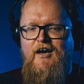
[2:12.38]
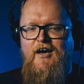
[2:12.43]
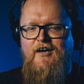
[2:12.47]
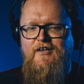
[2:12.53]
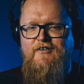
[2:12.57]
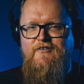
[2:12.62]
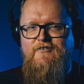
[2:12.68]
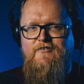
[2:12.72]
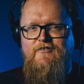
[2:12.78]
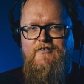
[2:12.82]

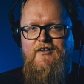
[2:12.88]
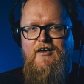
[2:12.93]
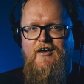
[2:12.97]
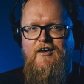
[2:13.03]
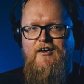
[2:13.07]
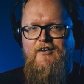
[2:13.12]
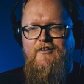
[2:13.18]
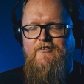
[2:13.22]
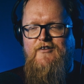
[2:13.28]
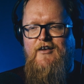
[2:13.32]

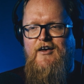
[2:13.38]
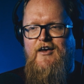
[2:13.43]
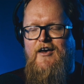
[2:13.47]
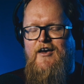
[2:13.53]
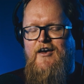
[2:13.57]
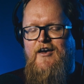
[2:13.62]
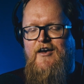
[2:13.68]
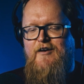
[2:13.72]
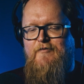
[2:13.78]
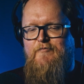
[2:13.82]
and
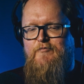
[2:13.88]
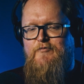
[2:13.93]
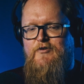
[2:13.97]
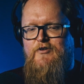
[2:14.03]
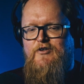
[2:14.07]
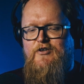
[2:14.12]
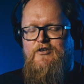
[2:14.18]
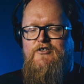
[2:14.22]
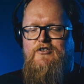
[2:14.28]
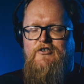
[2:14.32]
they're
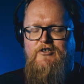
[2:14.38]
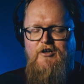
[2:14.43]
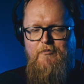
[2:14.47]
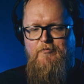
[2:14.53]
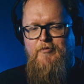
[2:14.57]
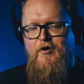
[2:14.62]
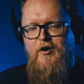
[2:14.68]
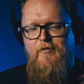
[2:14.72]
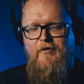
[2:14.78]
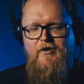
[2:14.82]
because you know
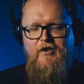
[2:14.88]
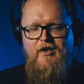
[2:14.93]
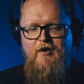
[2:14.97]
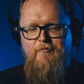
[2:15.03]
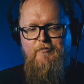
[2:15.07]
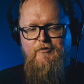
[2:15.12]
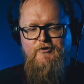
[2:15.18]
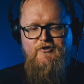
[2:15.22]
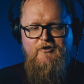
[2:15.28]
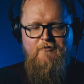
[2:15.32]
Boeing,
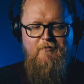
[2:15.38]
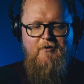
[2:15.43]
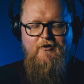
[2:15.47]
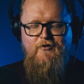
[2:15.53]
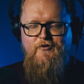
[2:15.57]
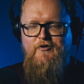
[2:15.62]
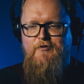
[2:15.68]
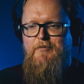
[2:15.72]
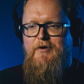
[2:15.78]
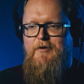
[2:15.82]
Airbus, they
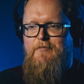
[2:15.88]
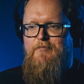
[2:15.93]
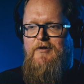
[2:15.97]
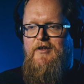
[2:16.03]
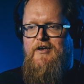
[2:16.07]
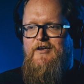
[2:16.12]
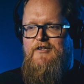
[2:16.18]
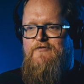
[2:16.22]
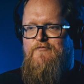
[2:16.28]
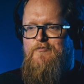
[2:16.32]
make all the big
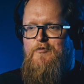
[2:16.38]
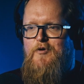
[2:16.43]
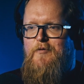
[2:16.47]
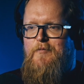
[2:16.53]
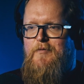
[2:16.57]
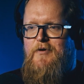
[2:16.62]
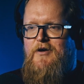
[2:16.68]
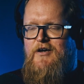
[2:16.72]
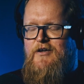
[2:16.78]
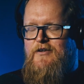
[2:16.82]
planes
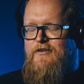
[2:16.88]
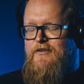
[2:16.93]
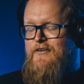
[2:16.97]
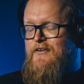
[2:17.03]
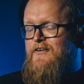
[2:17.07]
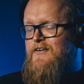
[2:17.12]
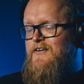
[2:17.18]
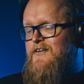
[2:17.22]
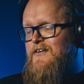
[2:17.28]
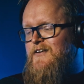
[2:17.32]
worldwide.
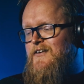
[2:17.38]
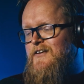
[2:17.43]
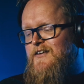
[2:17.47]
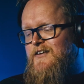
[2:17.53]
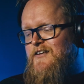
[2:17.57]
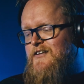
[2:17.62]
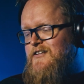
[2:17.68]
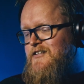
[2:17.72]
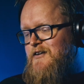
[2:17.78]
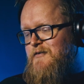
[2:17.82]
Yeah.
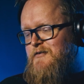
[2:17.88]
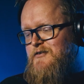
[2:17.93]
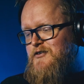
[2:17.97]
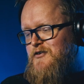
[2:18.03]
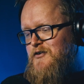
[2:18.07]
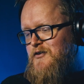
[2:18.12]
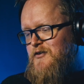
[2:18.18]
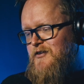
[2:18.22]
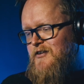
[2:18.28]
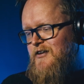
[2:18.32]
So it's
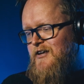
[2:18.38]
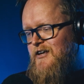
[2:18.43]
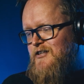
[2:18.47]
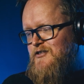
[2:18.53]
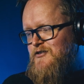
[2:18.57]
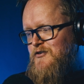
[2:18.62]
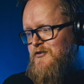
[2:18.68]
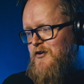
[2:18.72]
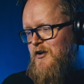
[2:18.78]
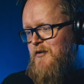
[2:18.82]
all
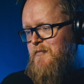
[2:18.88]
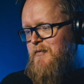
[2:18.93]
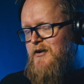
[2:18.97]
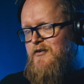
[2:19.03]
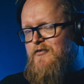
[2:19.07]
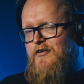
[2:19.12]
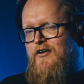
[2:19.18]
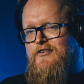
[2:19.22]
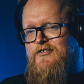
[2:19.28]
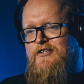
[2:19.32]
gone a
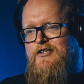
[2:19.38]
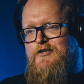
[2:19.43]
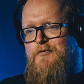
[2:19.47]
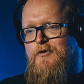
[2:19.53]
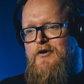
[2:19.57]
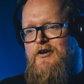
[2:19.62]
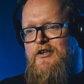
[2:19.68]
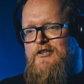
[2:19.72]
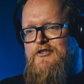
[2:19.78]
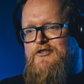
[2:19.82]
bit crazy. He's
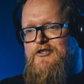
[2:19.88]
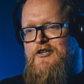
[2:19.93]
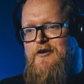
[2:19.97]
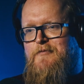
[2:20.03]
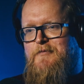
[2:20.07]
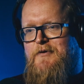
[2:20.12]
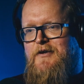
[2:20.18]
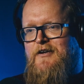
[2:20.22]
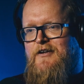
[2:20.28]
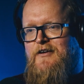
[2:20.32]
working in
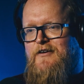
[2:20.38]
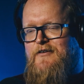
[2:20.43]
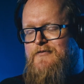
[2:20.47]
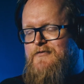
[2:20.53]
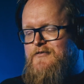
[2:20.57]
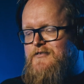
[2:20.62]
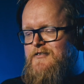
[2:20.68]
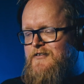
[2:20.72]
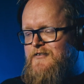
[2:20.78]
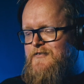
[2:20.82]
Germany
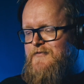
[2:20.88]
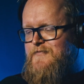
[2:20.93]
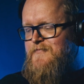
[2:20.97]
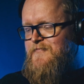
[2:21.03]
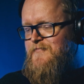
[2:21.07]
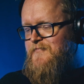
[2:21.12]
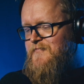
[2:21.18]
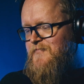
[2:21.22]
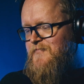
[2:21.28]
now, so